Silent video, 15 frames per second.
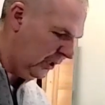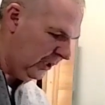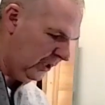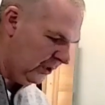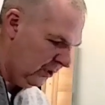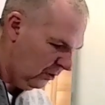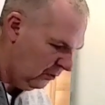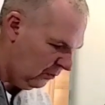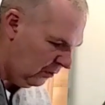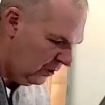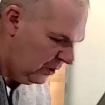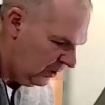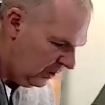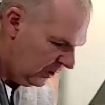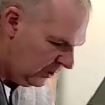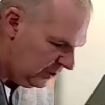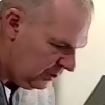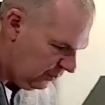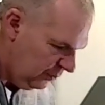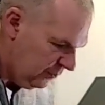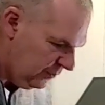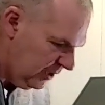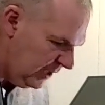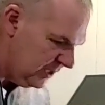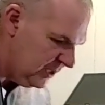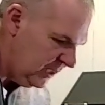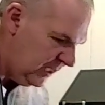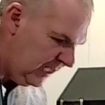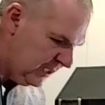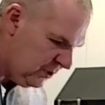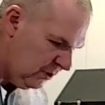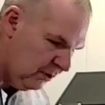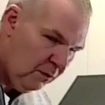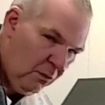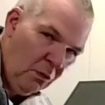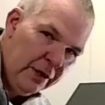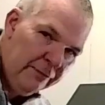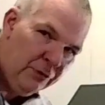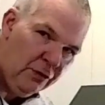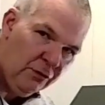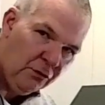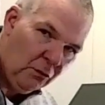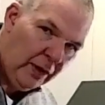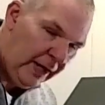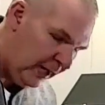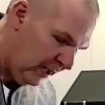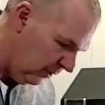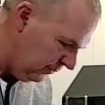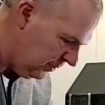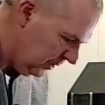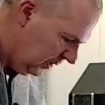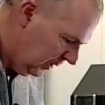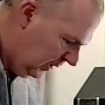I go to this, it's going to want to move around.